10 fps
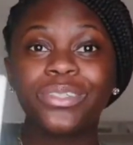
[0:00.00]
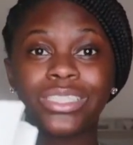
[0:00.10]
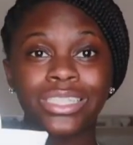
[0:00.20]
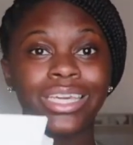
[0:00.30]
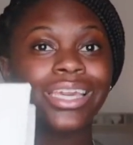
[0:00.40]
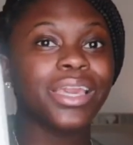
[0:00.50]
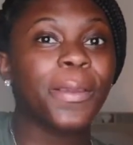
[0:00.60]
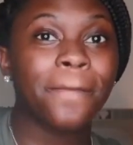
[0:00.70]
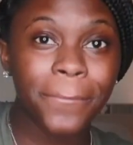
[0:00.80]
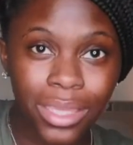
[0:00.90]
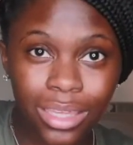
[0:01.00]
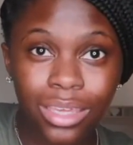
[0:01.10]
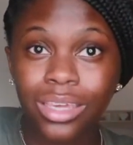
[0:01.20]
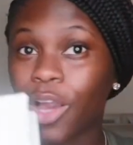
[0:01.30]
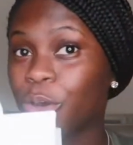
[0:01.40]
see me,
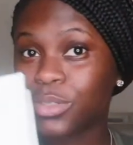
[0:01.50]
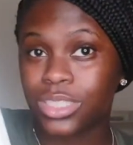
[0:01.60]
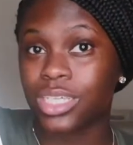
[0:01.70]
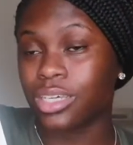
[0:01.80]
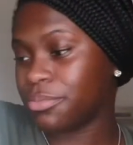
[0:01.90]
y'all gonna see it.